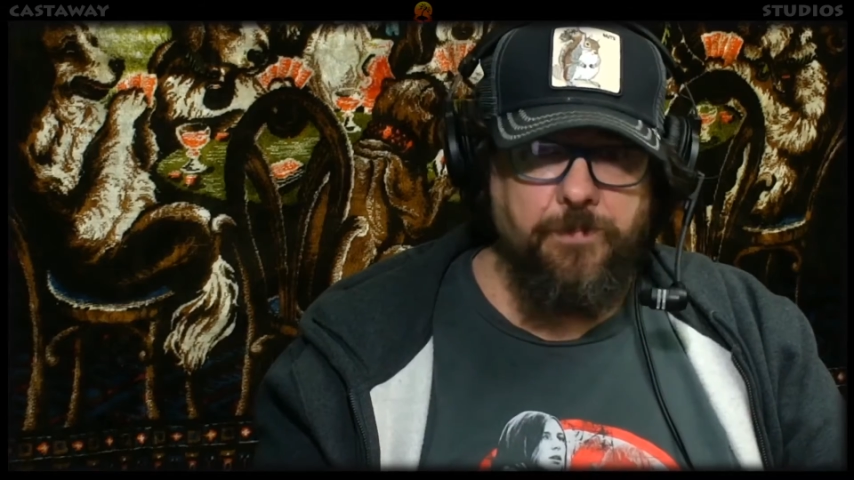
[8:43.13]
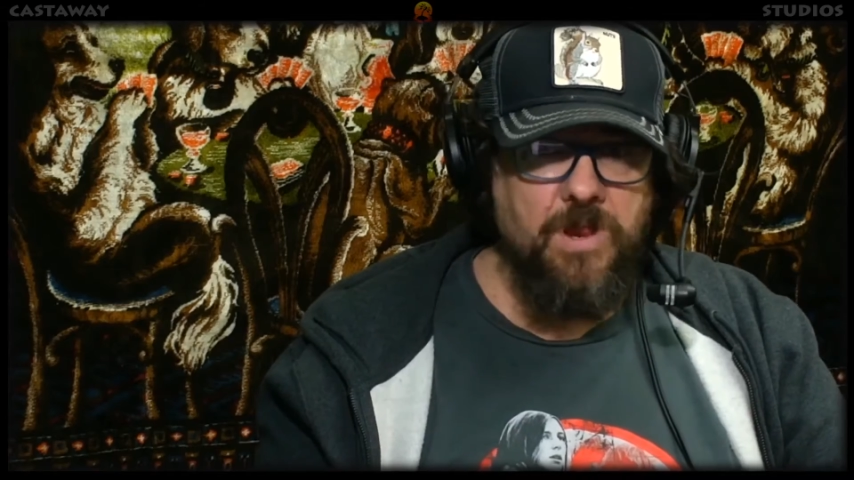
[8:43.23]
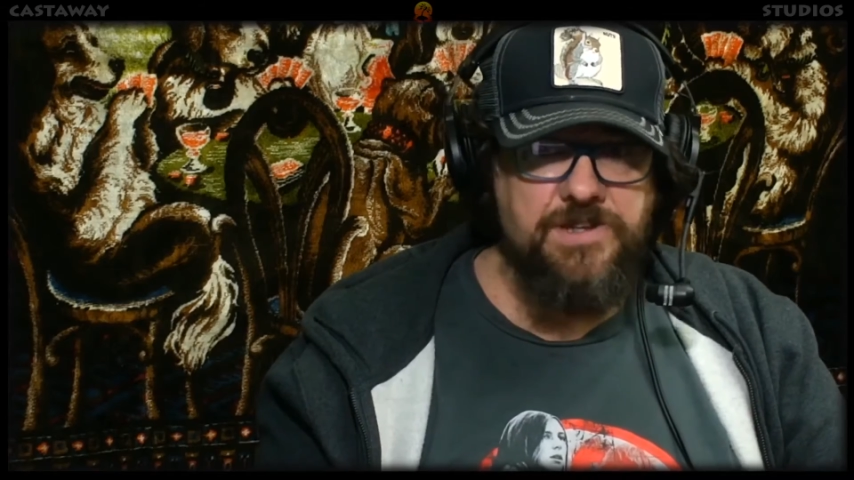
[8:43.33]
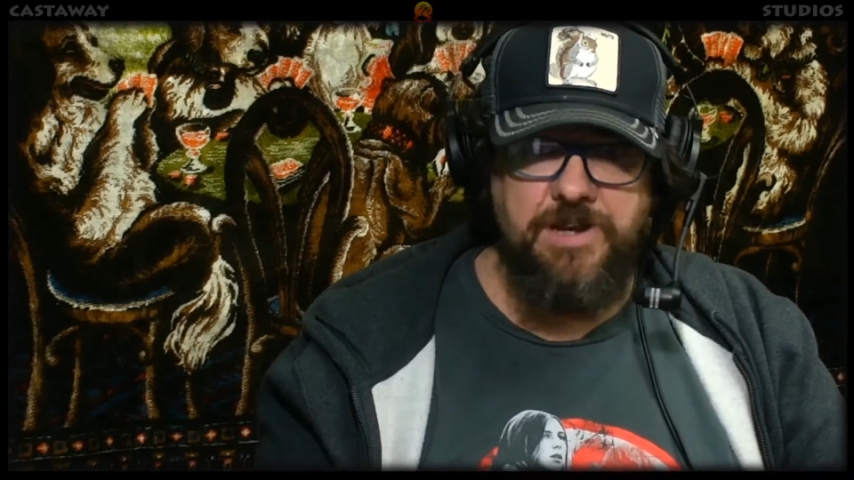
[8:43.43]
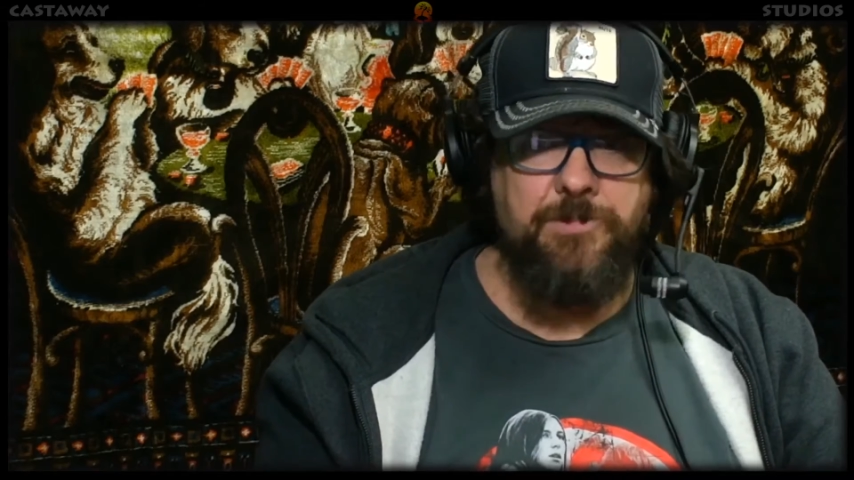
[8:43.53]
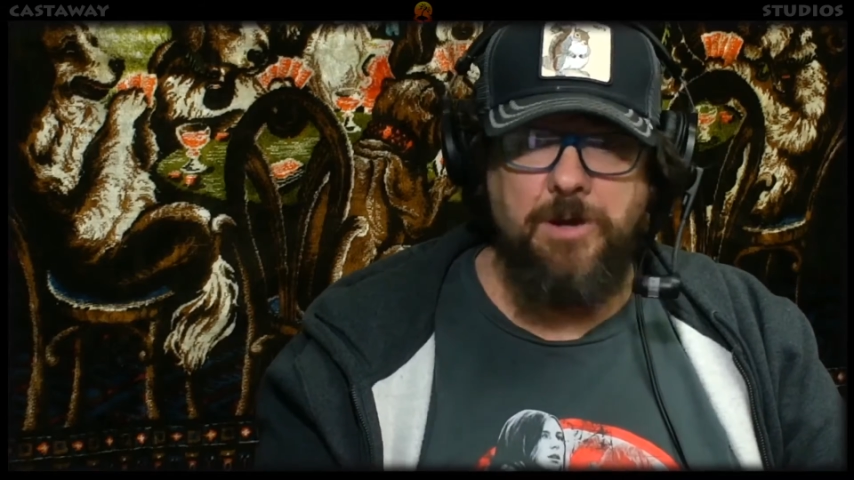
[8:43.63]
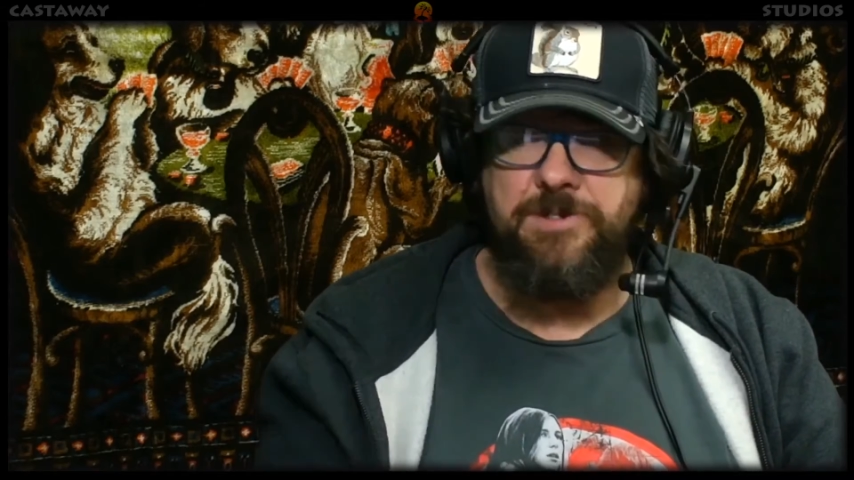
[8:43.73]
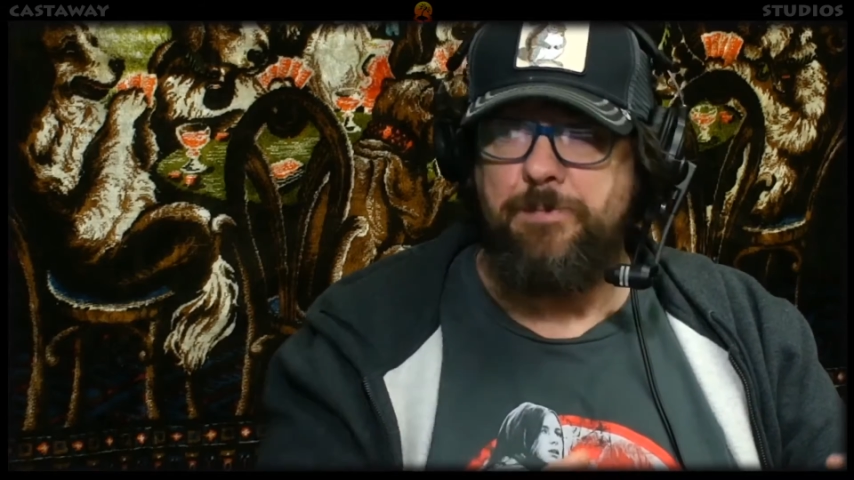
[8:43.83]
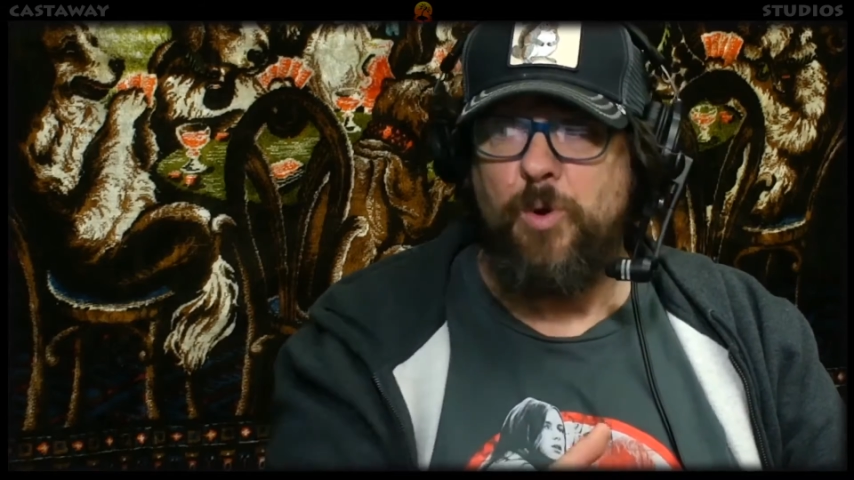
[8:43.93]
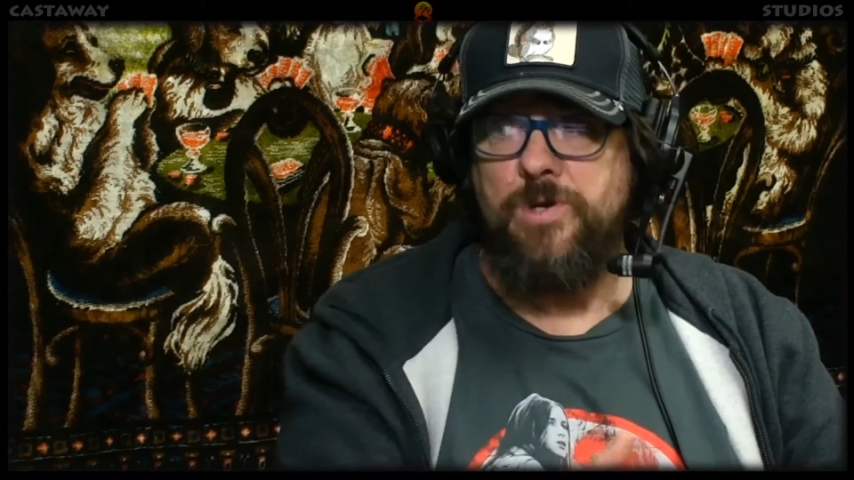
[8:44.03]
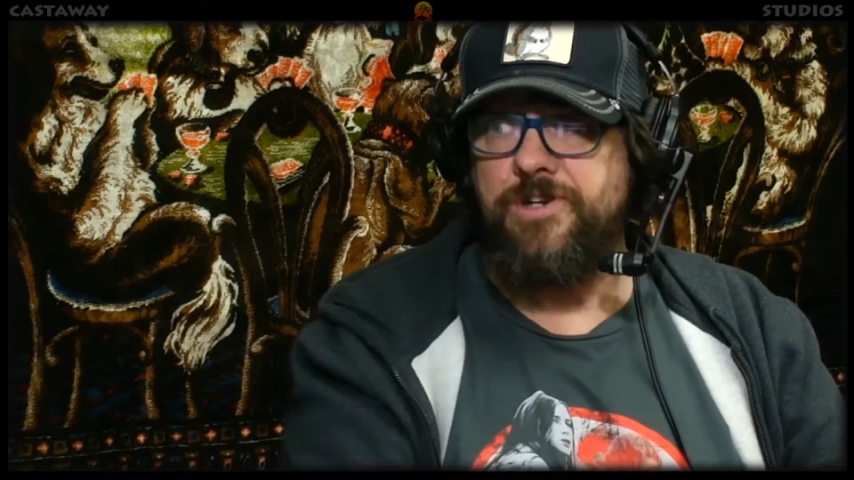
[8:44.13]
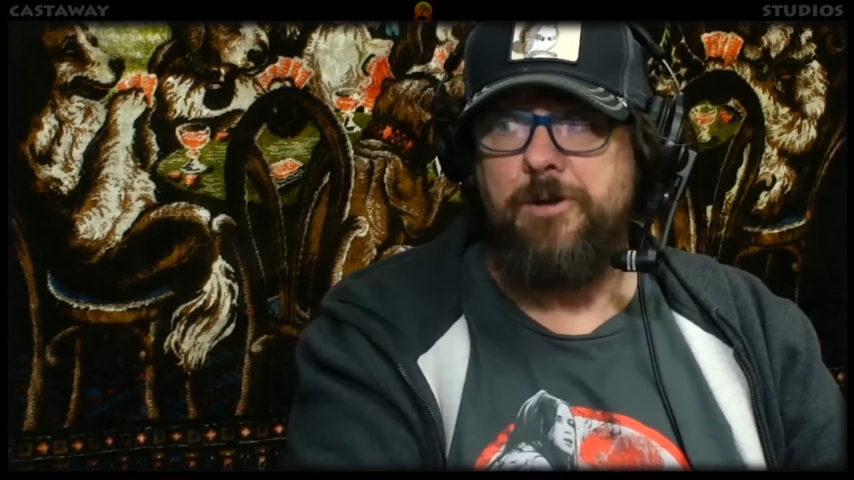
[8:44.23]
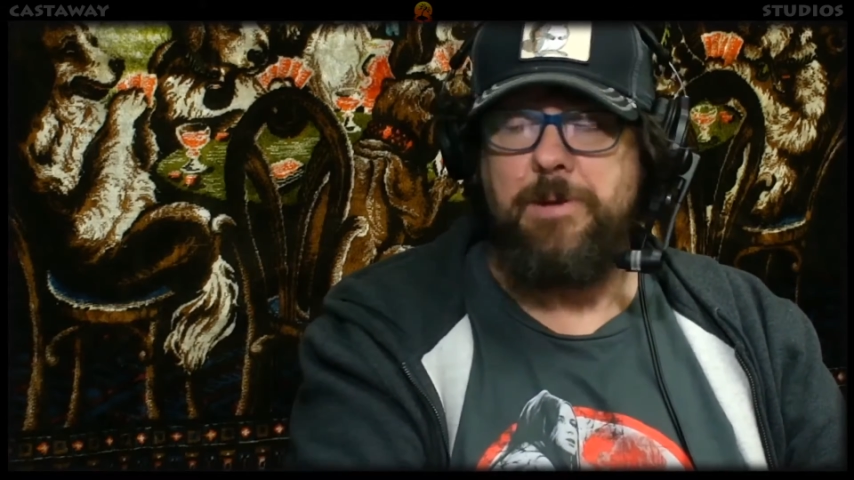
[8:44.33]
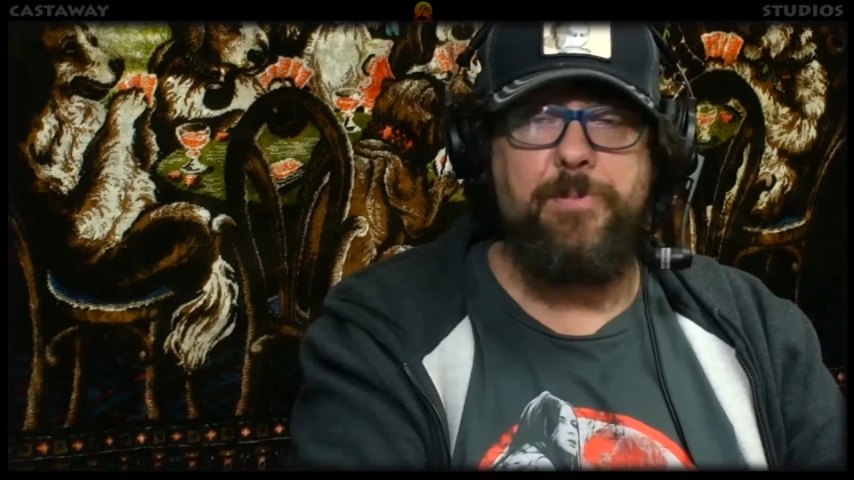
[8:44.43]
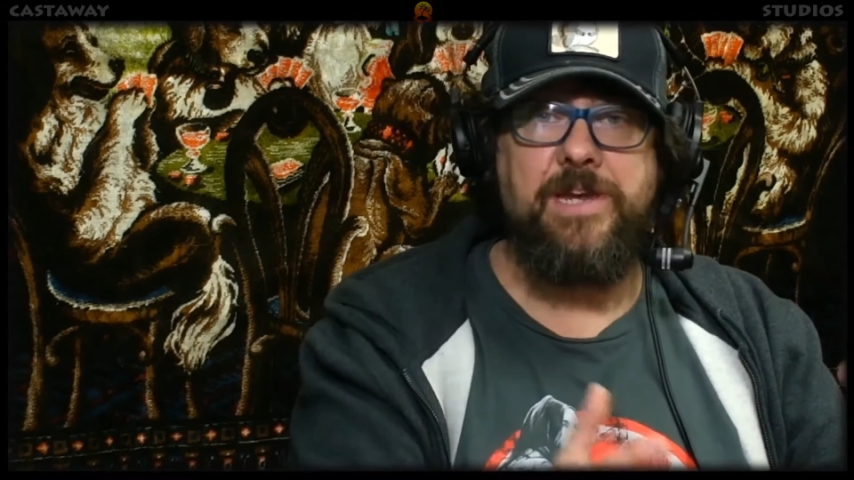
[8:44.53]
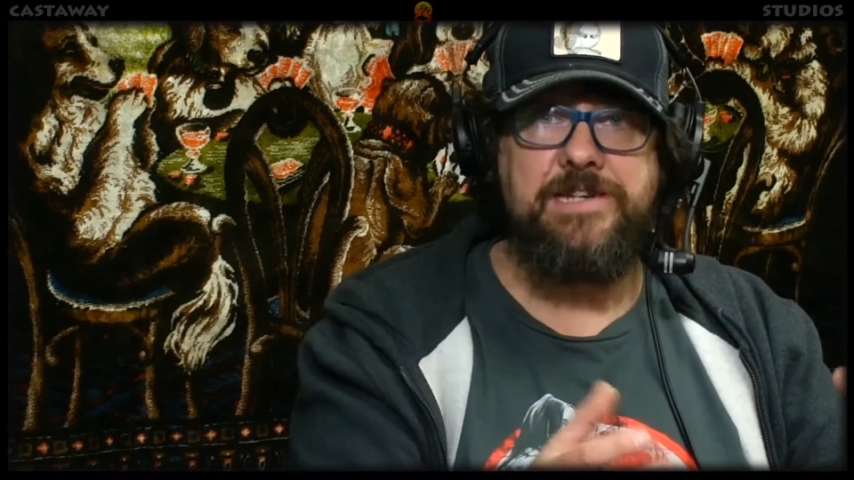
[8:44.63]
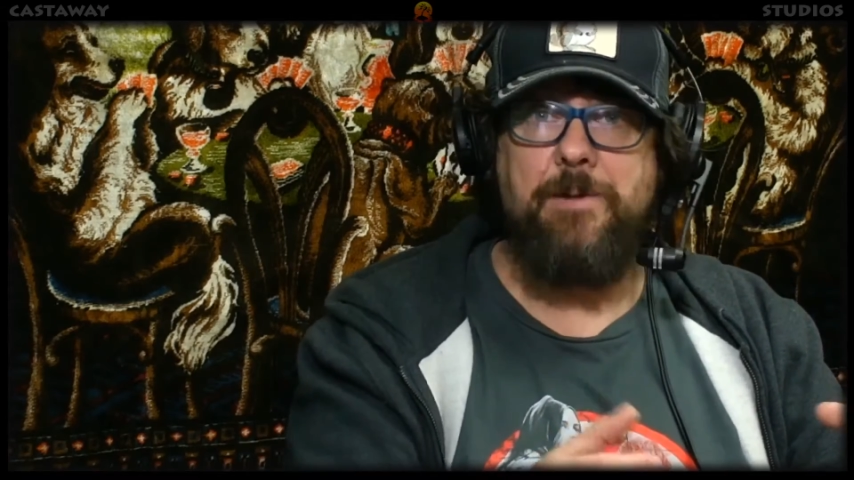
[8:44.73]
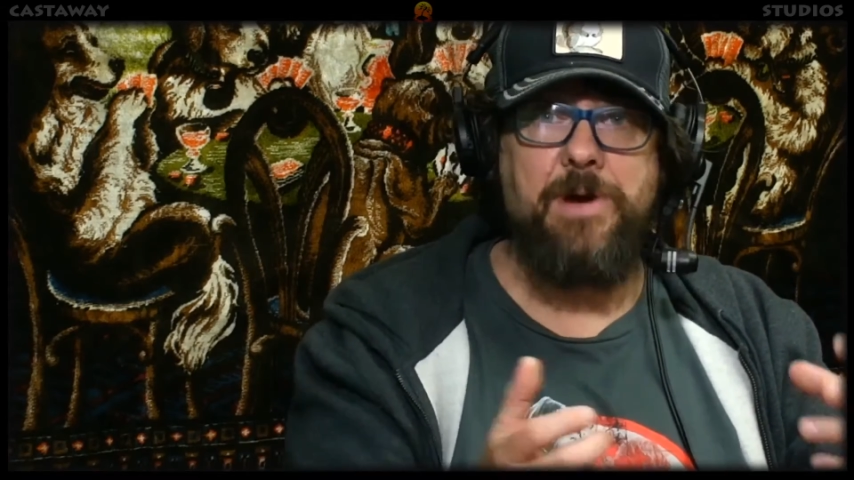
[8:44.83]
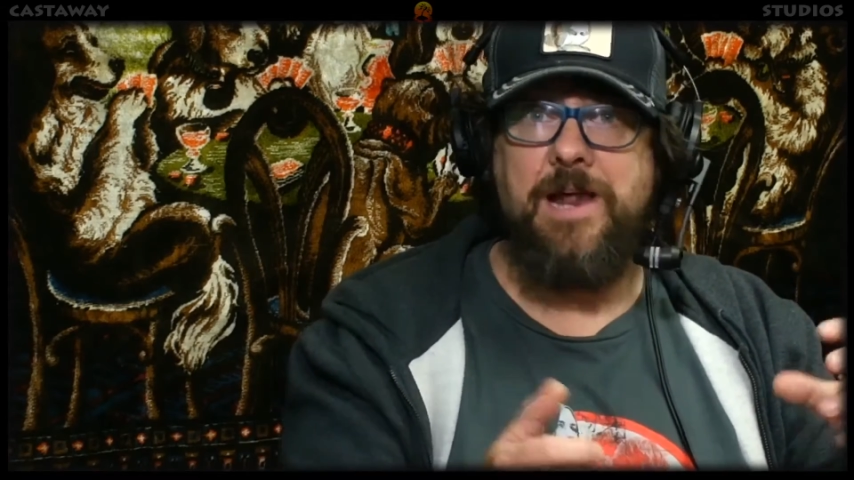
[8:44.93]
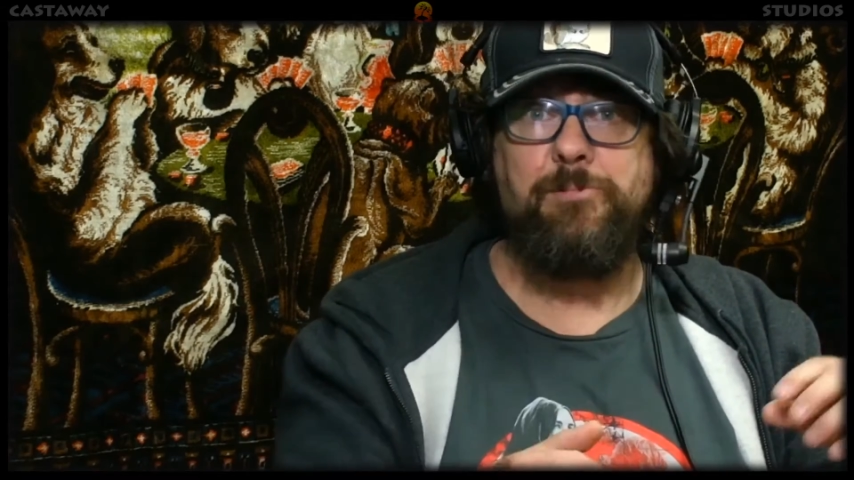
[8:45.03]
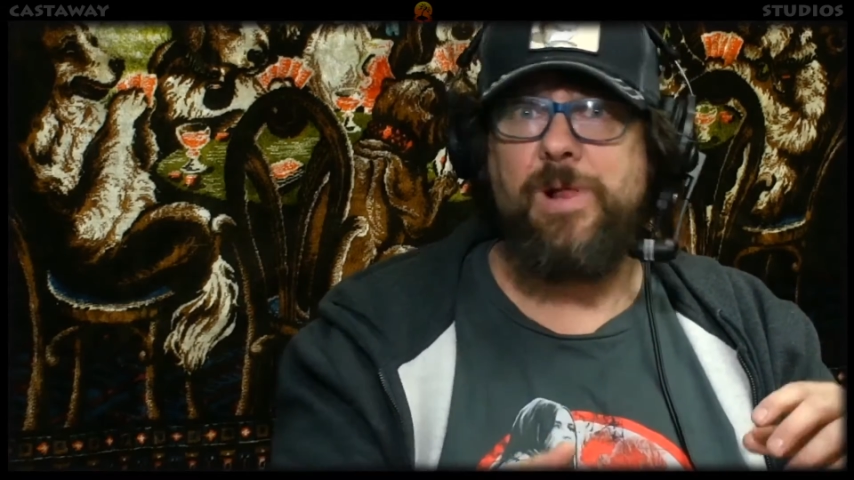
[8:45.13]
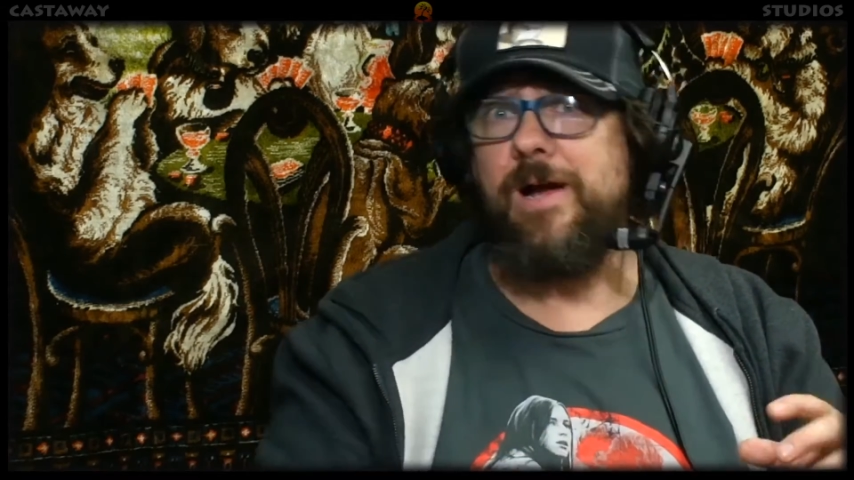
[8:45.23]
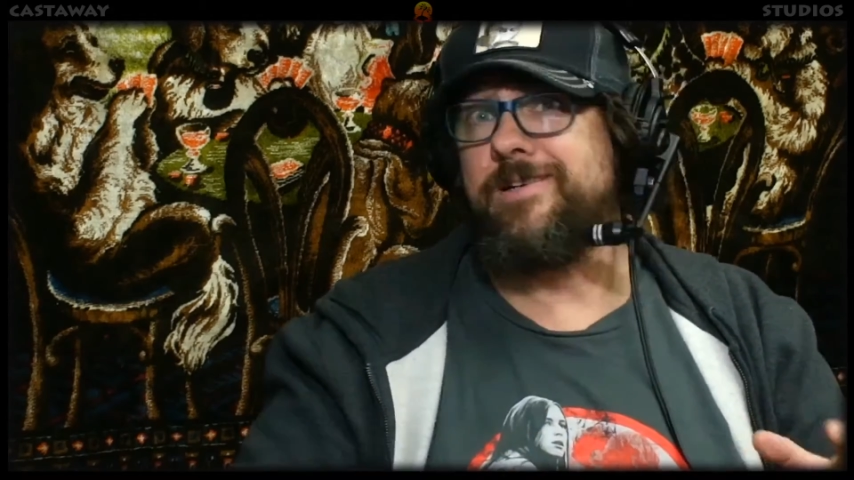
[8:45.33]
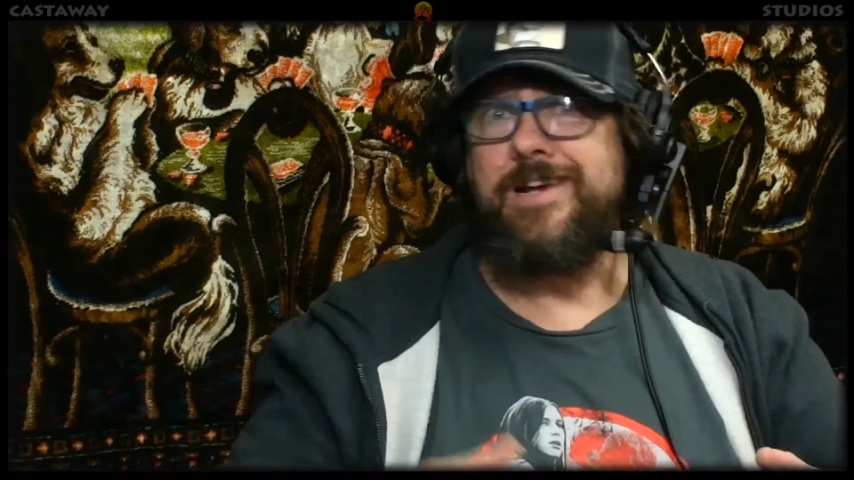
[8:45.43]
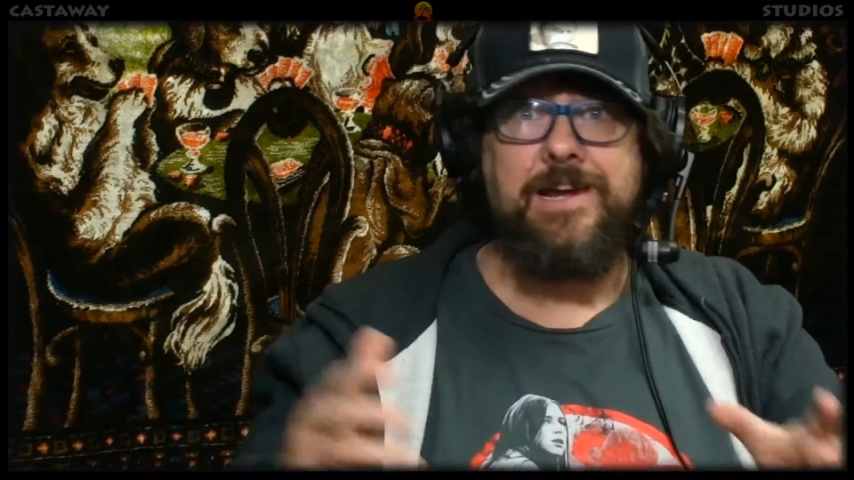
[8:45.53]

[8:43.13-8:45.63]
sometimes the board's got to be picked up, unplugged,